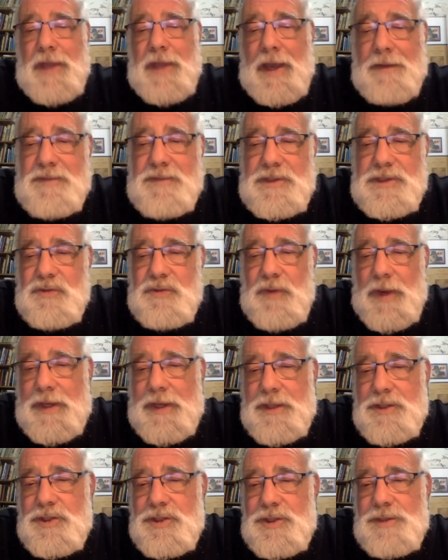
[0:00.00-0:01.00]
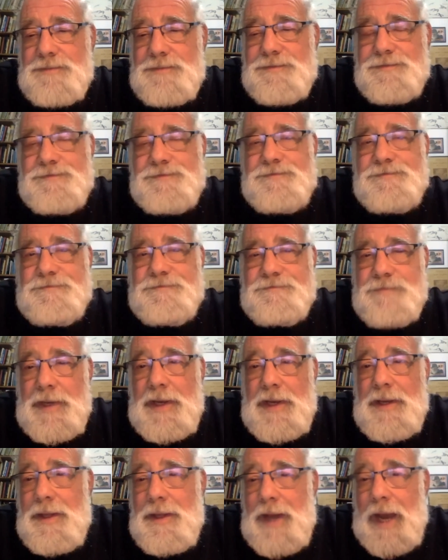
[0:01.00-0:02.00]
to have the strategy.
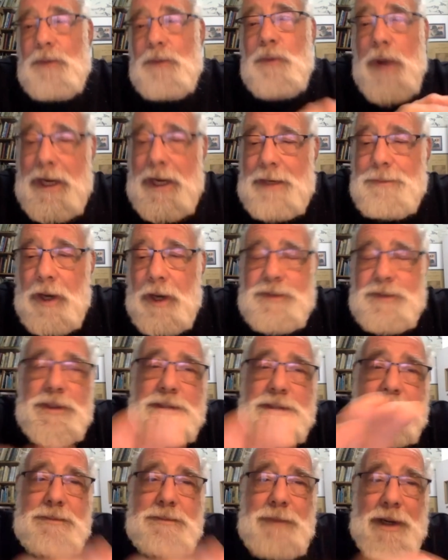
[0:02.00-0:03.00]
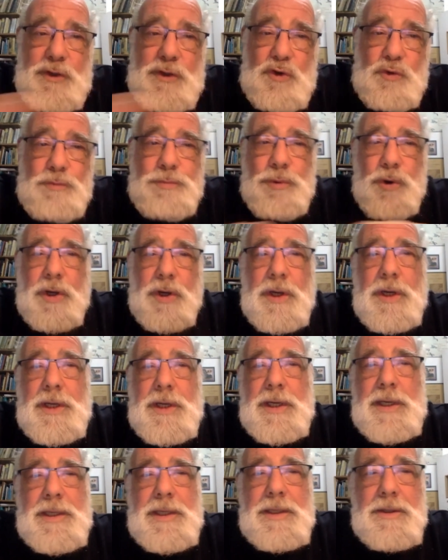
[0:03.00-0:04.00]
I write about this in my new book,
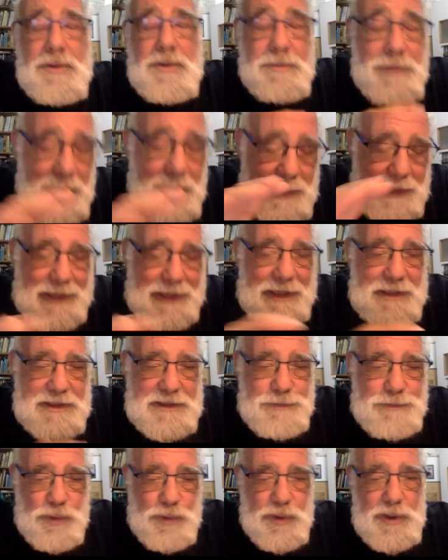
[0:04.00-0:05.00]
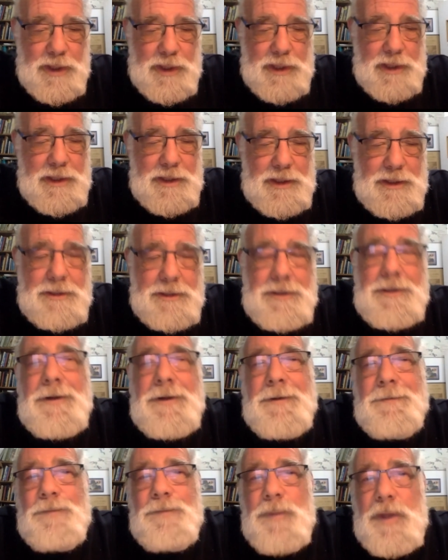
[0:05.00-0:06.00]
or my latest book,
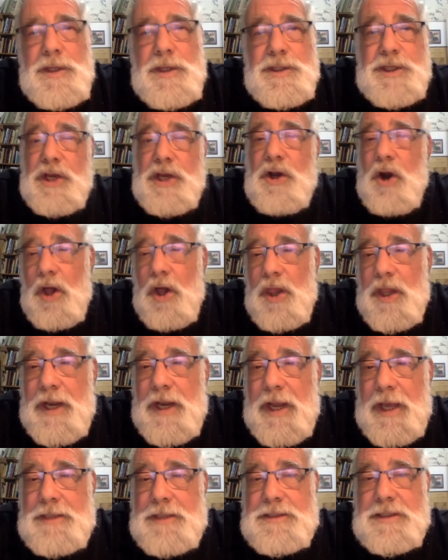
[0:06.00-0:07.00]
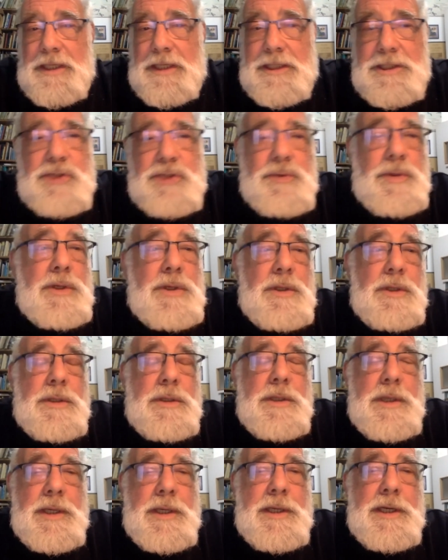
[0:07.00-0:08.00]
Decolonizing Israel,
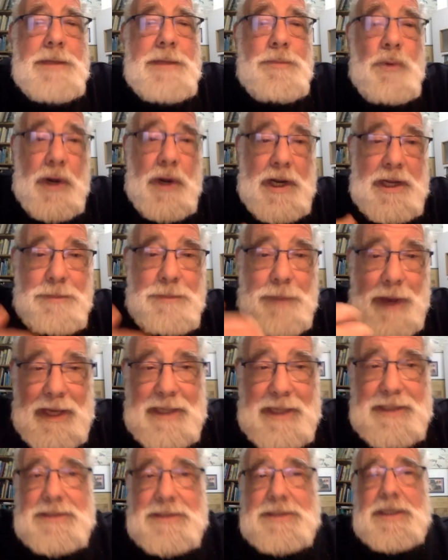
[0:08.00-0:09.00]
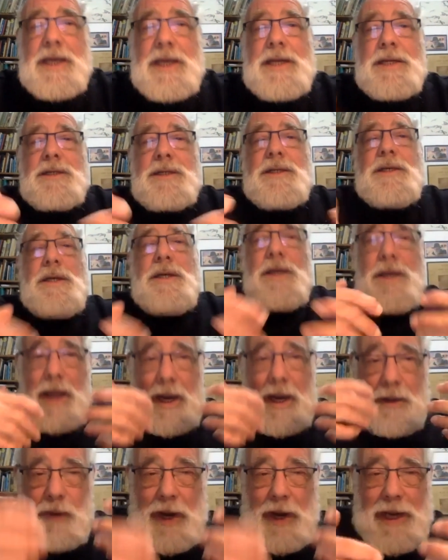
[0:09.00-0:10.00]
Liberating Palestine.
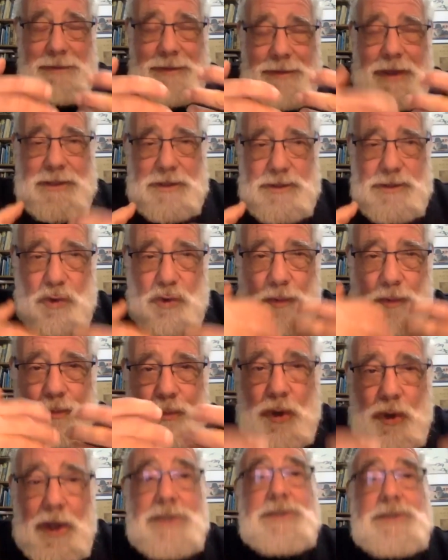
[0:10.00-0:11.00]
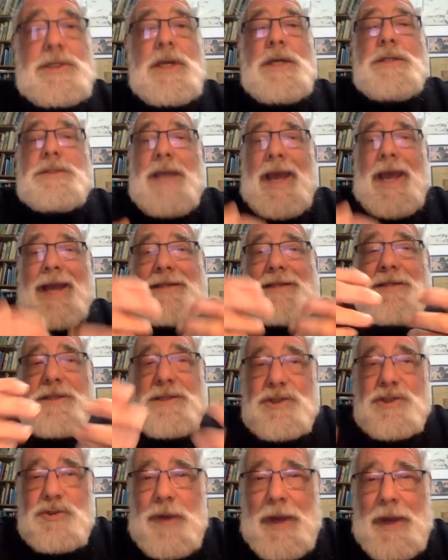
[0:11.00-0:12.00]
I write about this whole process and the
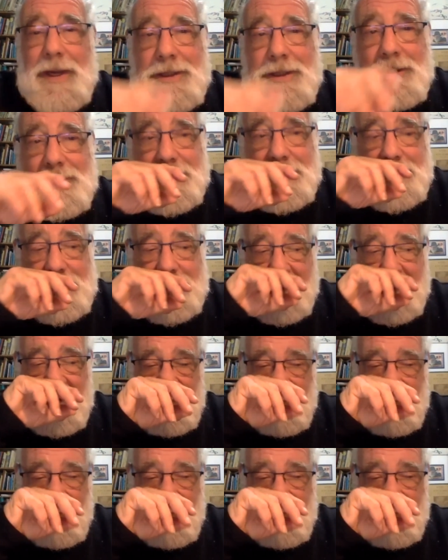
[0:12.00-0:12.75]
strategy,